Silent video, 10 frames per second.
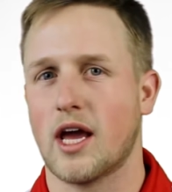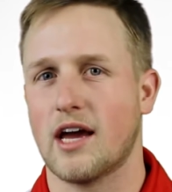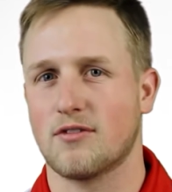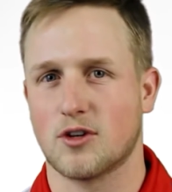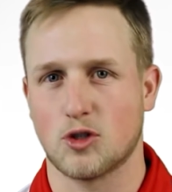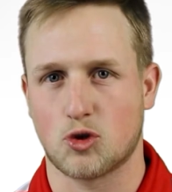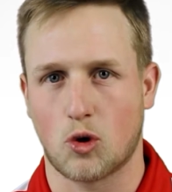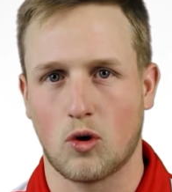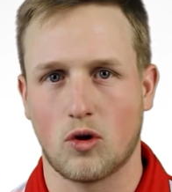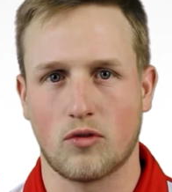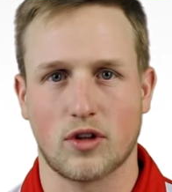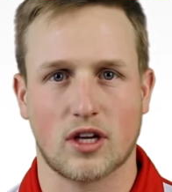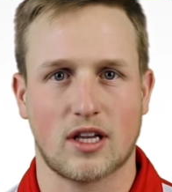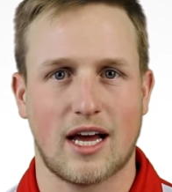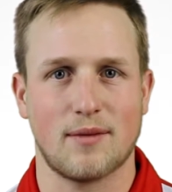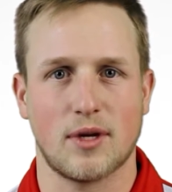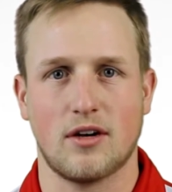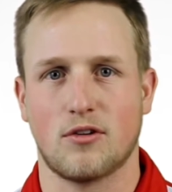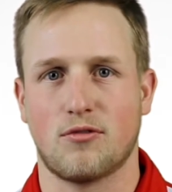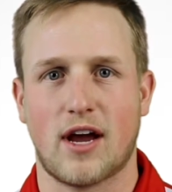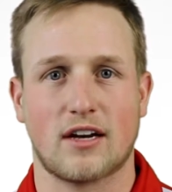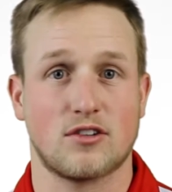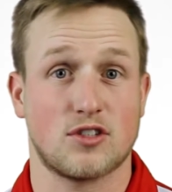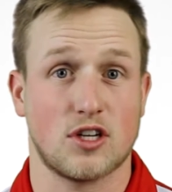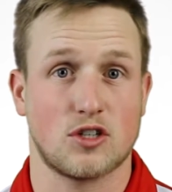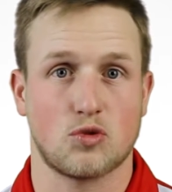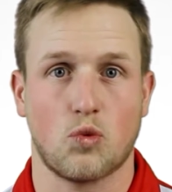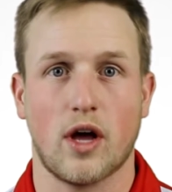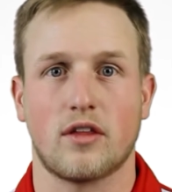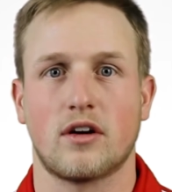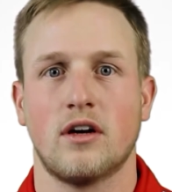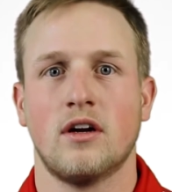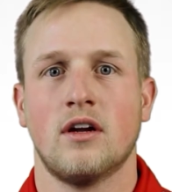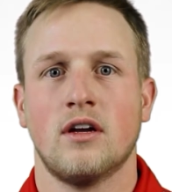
have control over the climate or factors such as weather,